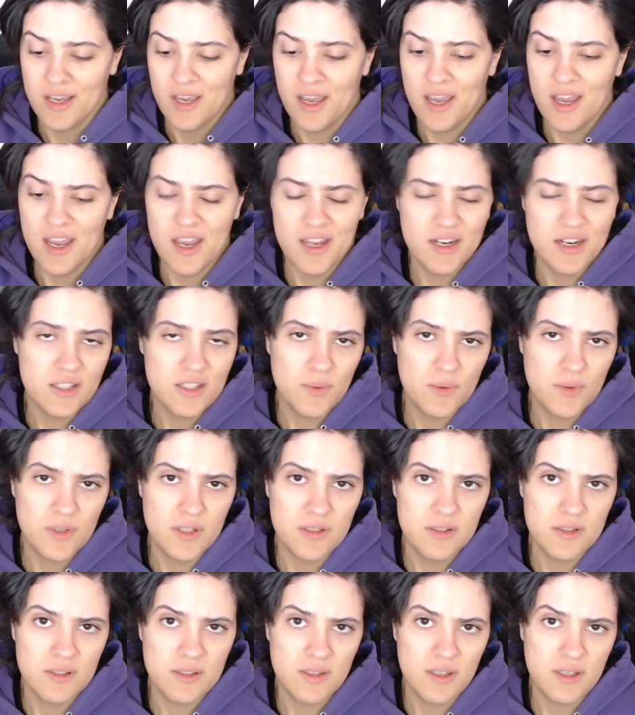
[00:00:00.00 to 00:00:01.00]
And it's one of
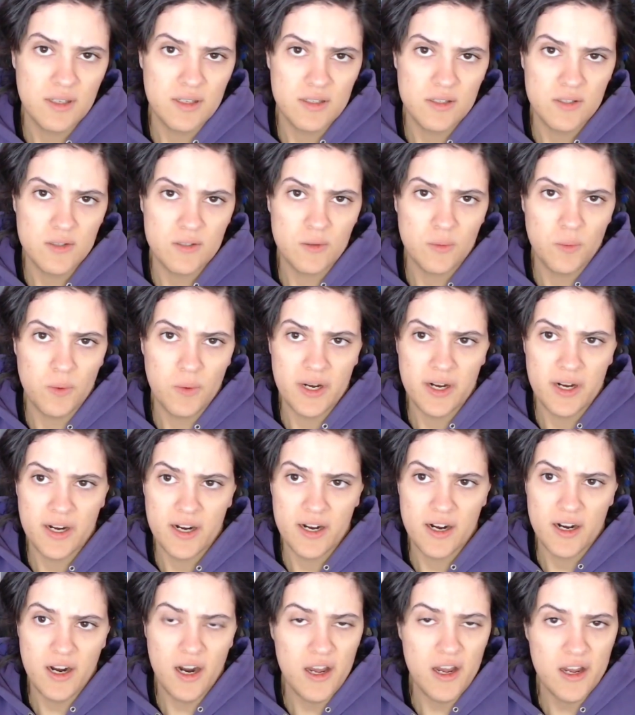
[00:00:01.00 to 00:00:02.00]
those things
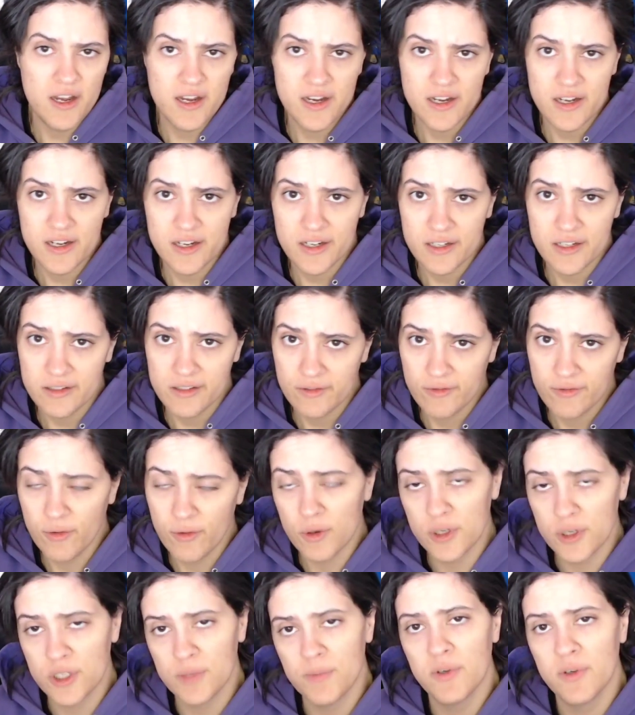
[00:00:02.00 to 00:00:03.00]
where
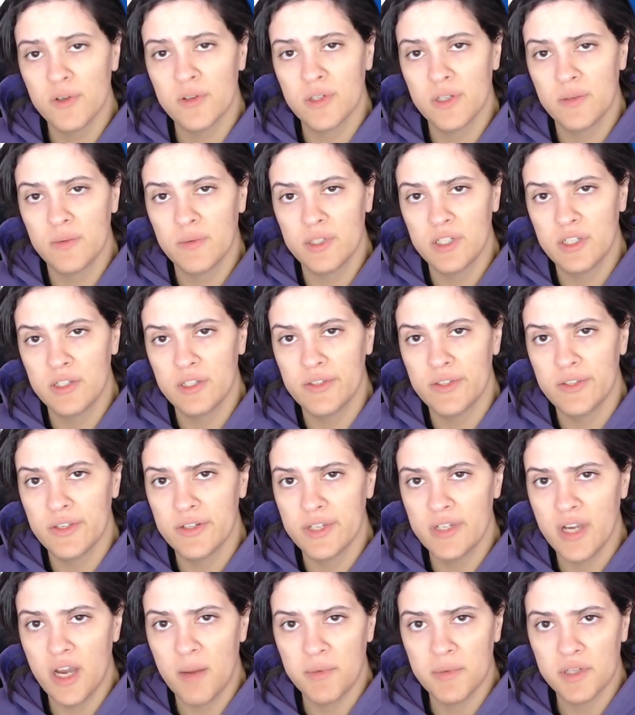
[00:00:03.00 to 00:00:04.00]
Forspoken, which is the
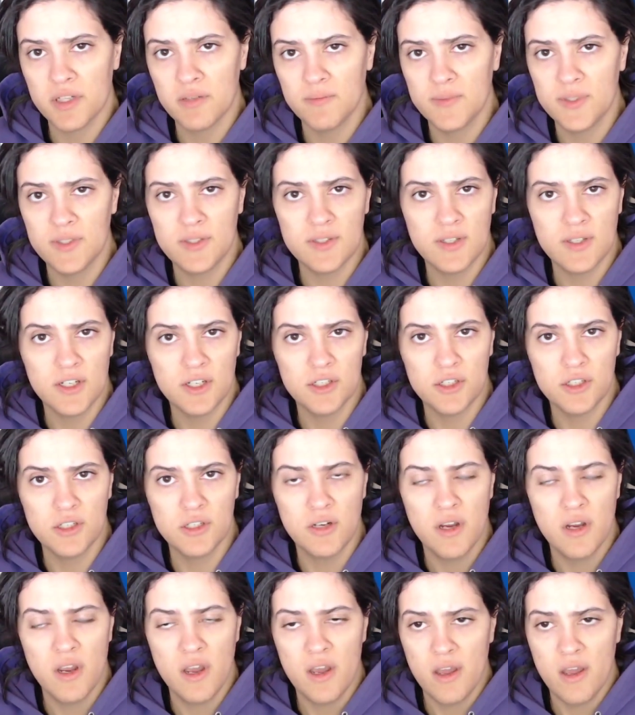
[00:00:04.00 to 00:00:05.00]
topic of
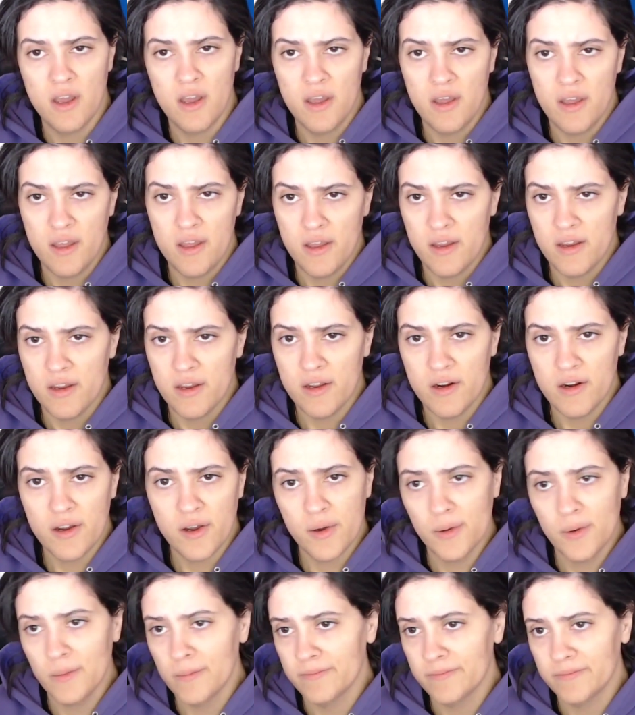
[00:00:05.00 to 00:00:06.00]
discussion, you
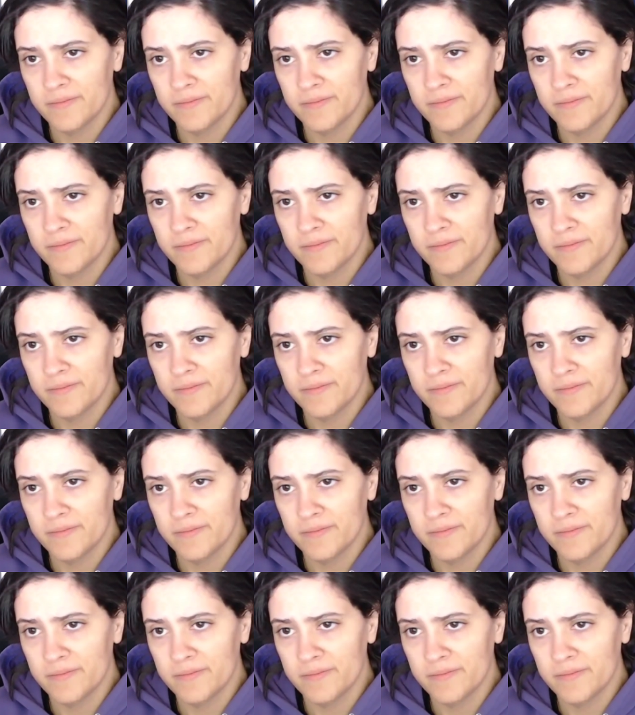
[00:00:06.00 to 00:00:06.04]
know,